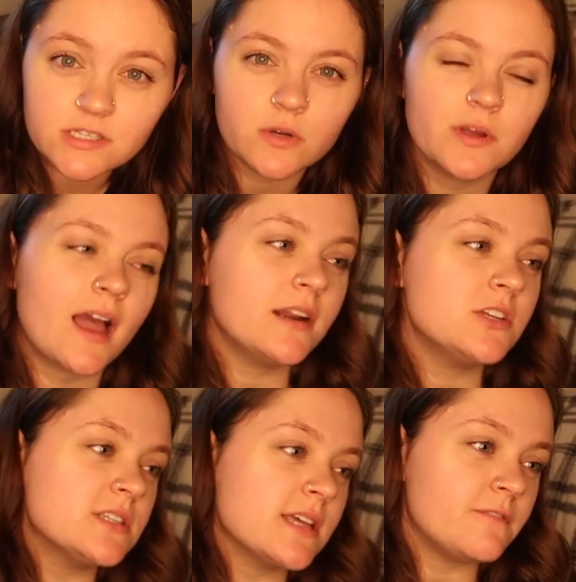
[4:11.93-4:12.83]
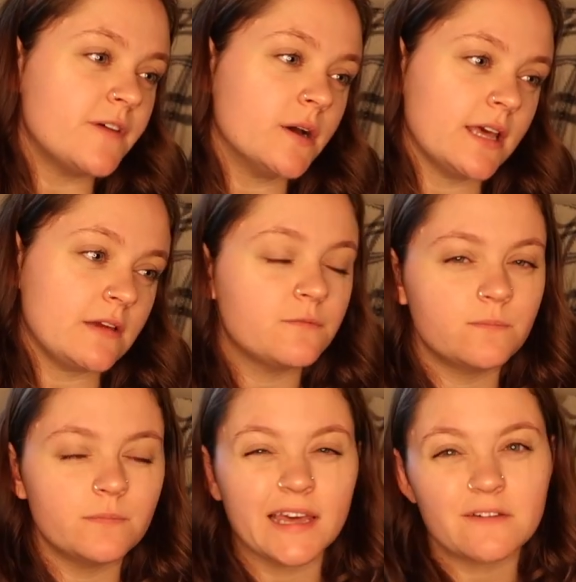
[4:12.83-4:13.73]
So it kind of just like felt like
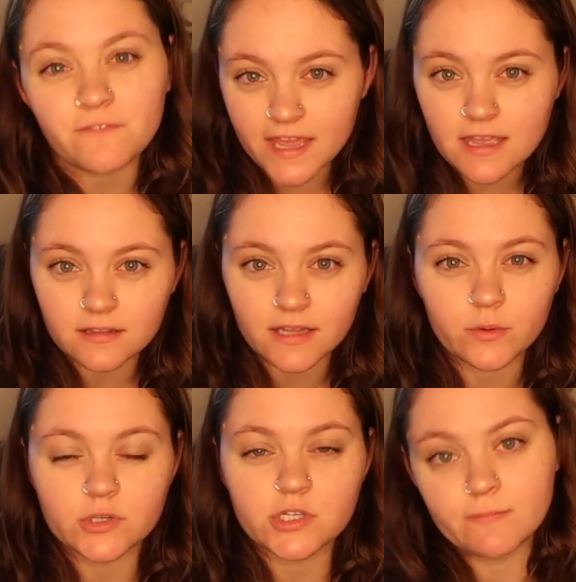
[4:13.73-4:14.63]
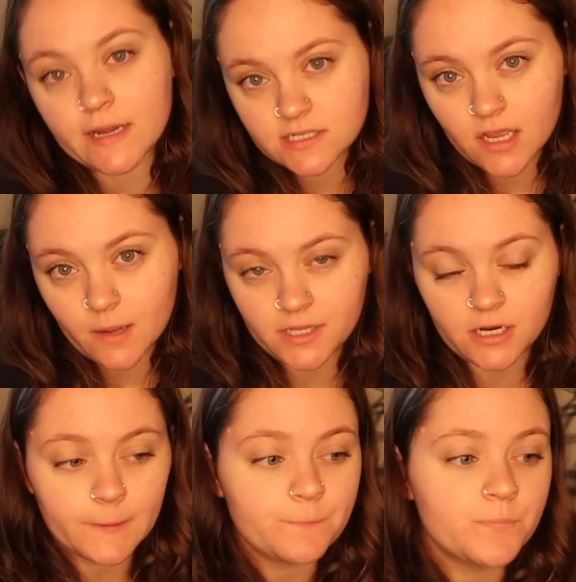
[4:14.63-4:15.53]
like fate, like we were just meant to come
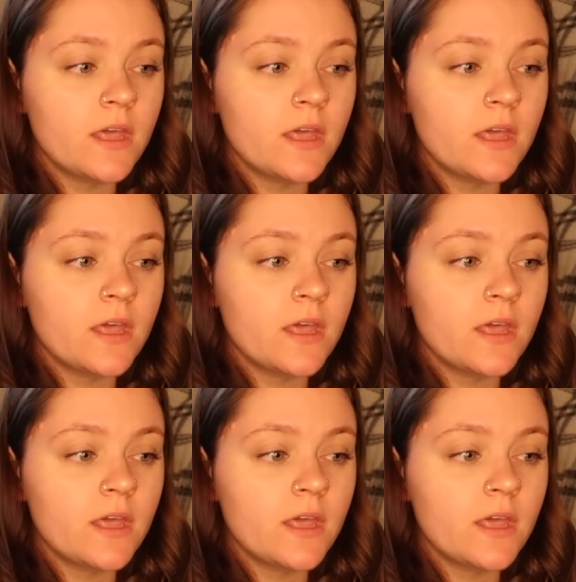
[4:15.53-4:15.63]
here.